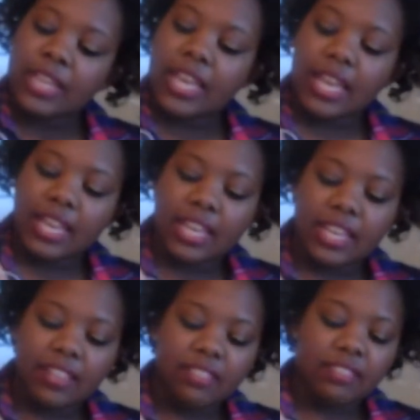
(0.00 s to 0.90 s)

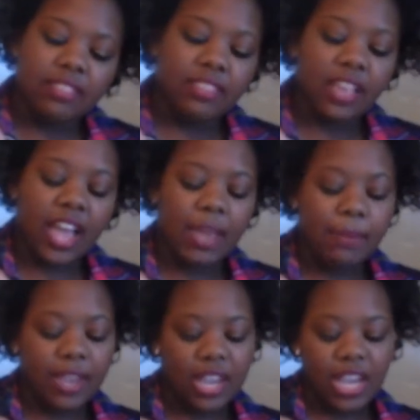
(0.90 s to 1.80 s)
And I
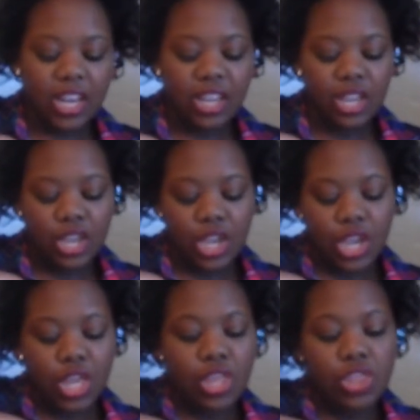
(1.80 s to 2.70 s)
paid
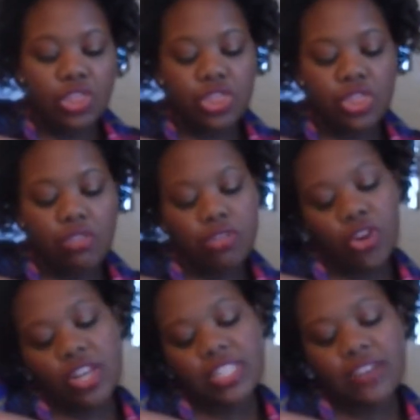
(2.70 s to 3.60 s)

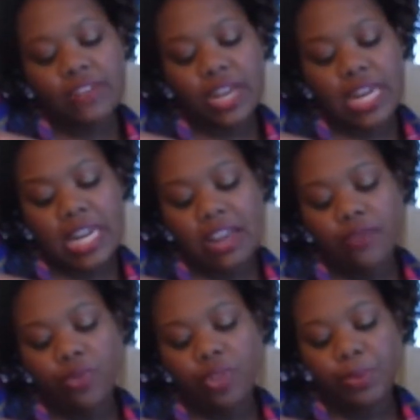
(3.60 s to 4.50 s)

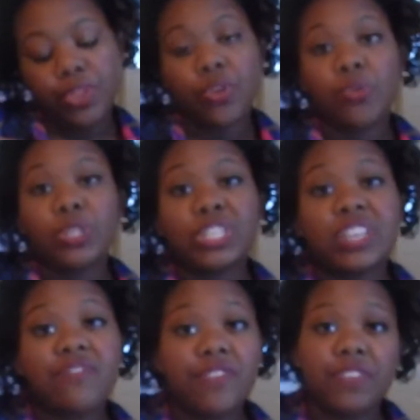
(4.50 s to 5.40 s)
$37.99 for them and they're
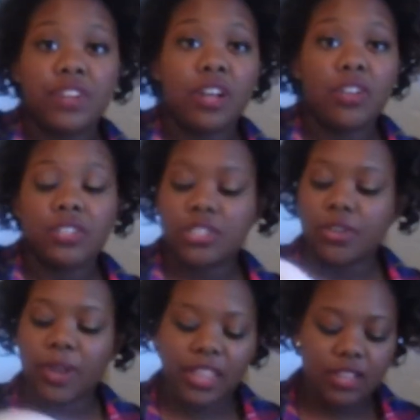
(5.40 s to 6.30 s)
originally $50.
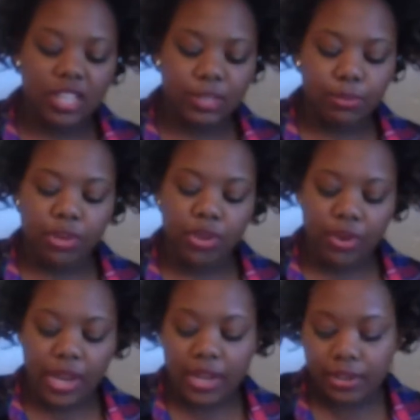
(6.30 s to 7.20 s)
So I think that's a pretty
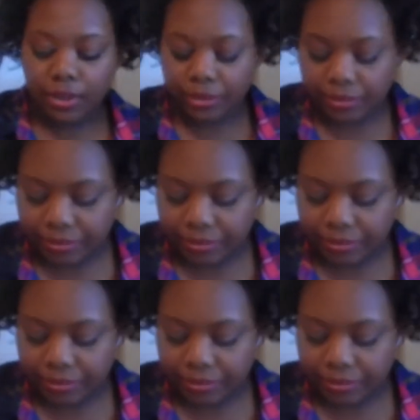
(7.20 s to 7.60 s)
okay deal.